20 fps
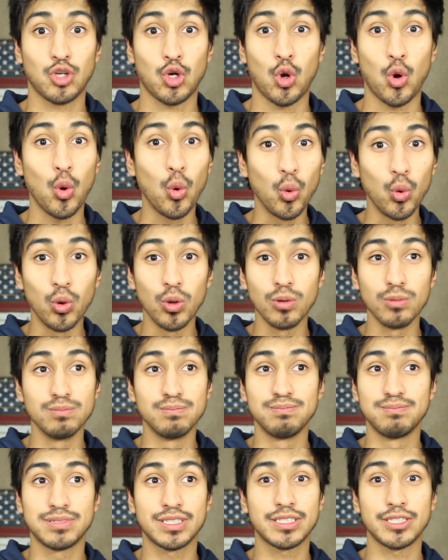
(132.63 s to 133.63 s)

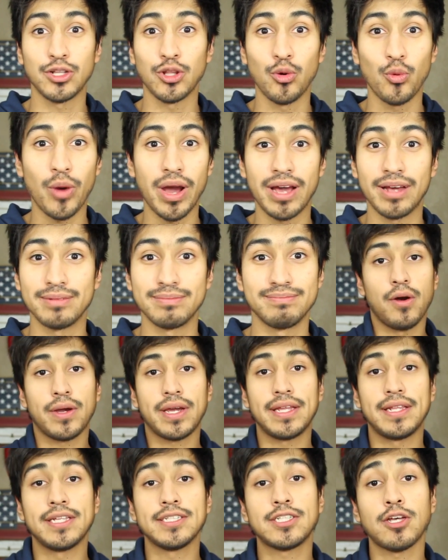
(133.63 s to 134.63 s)
cool silhouette.
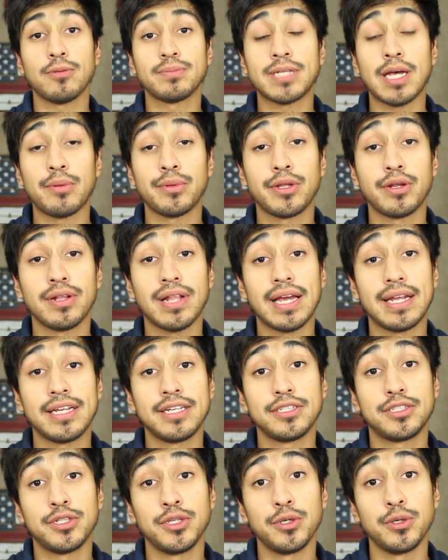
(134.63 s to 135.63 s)
Okay, this helps out with your
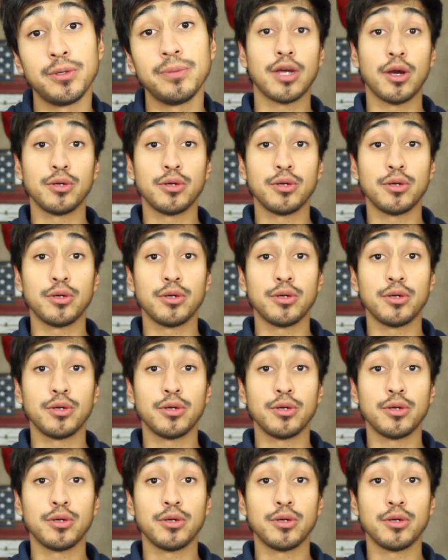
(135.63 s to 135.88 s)
lighting too.